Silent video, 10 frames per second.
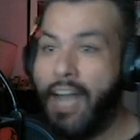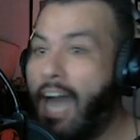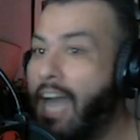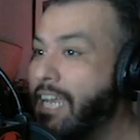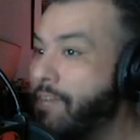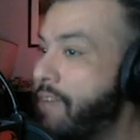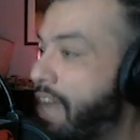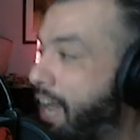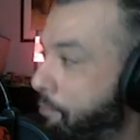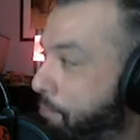I am
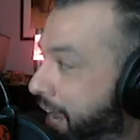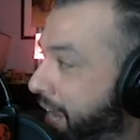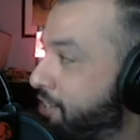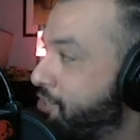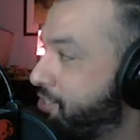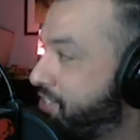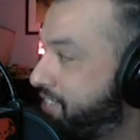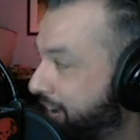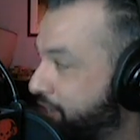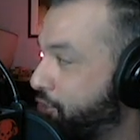not pander
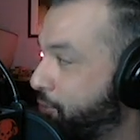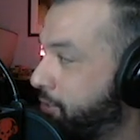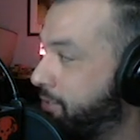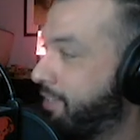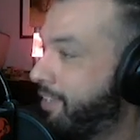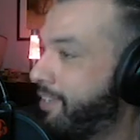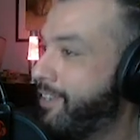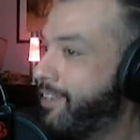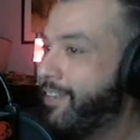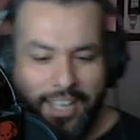sexual.
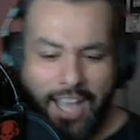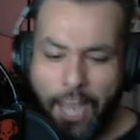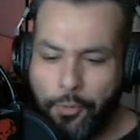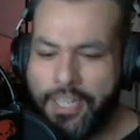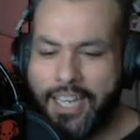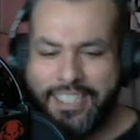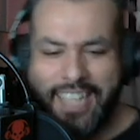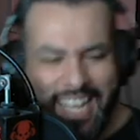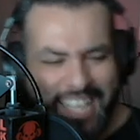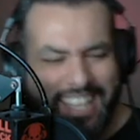I will not
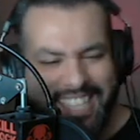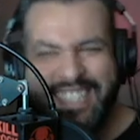take this